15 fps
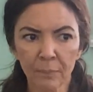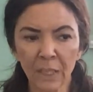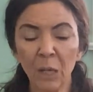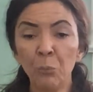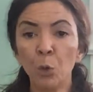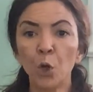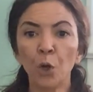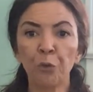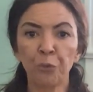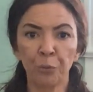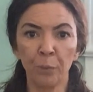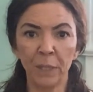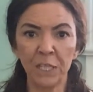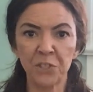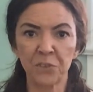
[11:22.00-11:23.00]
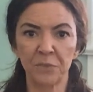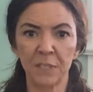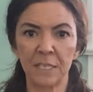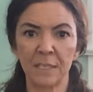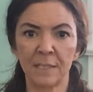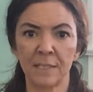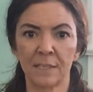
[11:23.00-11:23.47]
And we'll go through each of
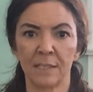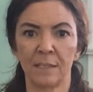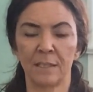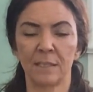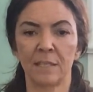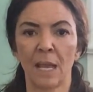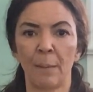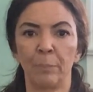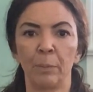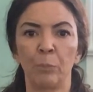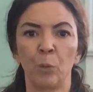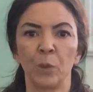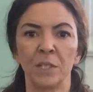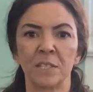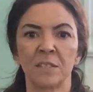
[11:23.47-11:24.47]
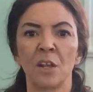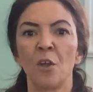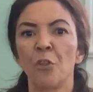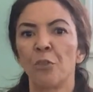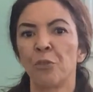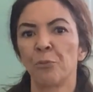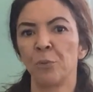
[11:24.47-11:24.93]
these tapping points
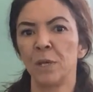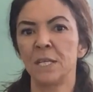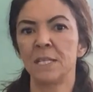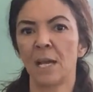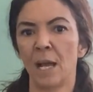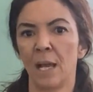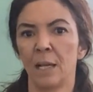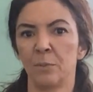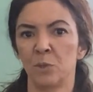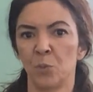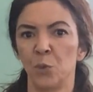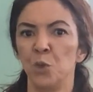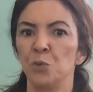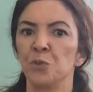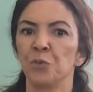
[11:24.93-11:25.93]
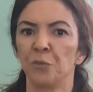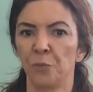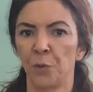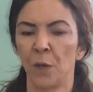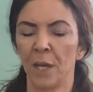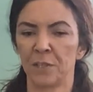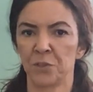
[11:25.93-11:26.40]
3 times when you do the
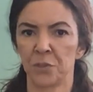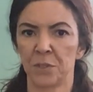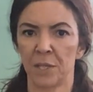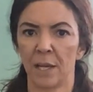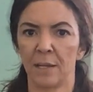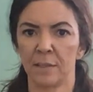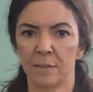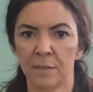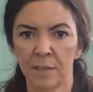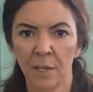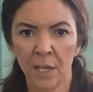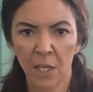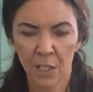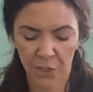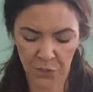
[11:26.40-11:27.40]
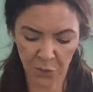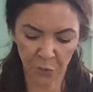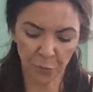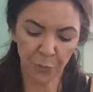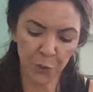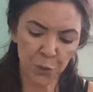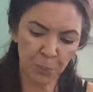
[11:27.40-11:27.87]
full exercise. So
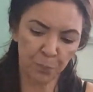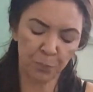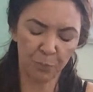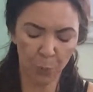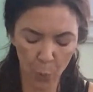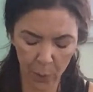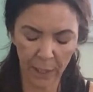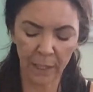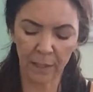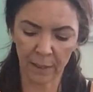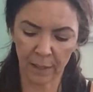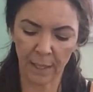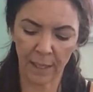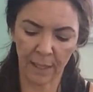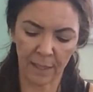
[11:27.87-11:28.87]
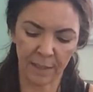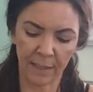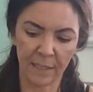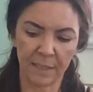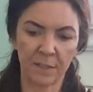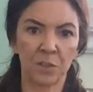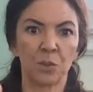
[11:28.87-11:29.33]
the first point
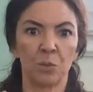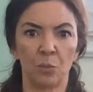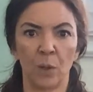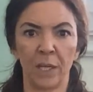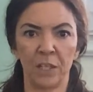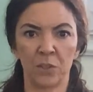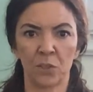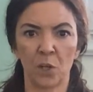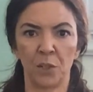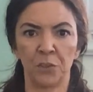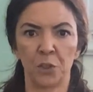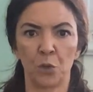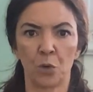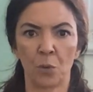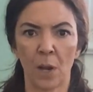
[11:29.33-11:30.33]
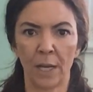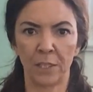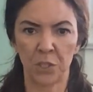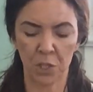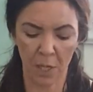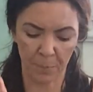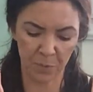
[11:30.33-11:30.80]
is right here. It's called the karate
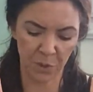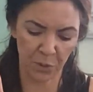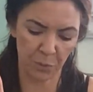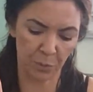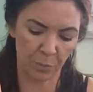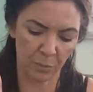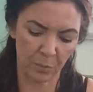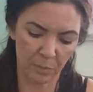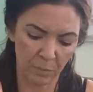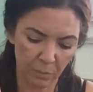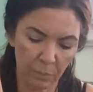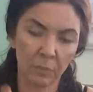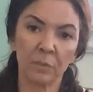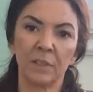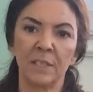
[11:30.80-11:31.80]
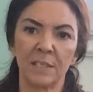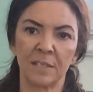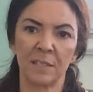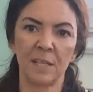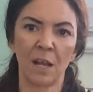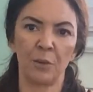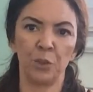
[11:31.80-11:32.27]
chop. So this
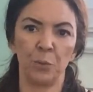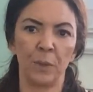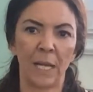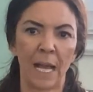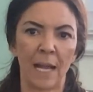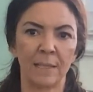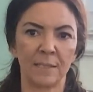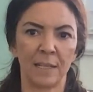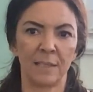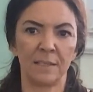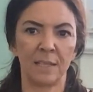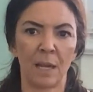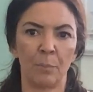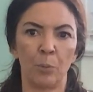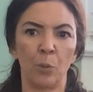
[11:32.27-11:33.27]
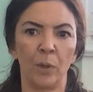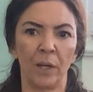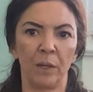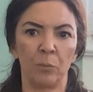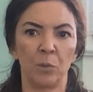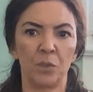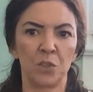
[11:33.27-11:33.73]
is how you would access that
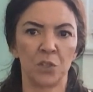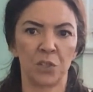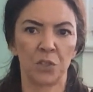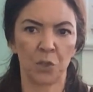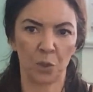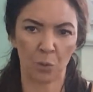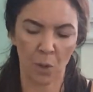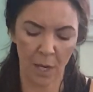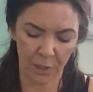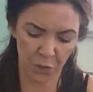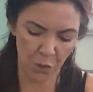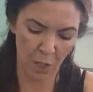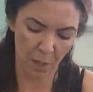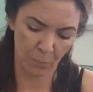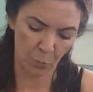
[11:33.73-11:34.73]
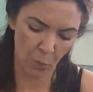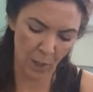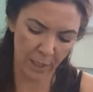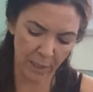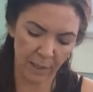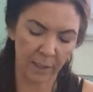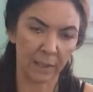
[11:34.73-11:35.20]
point, with just a karate chop
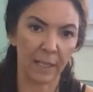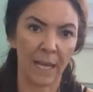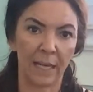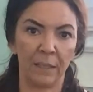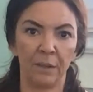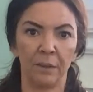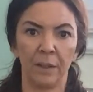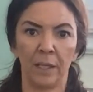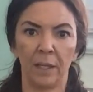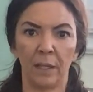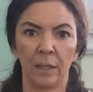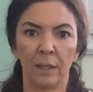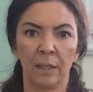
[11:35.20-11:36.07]
right in that area.